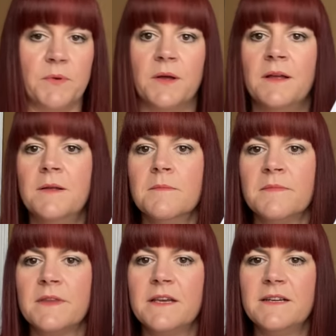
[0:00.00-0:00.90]
But
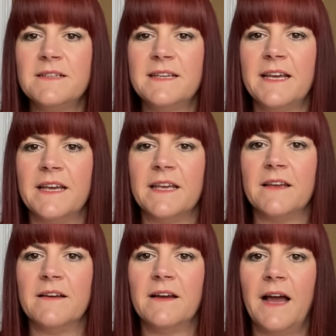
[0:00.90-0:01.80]
can you
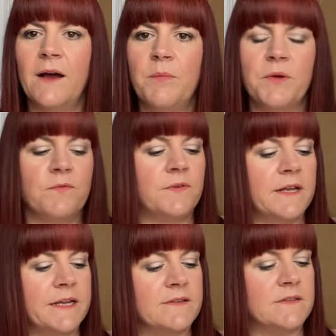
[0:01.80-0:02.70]
see how beautiful it is?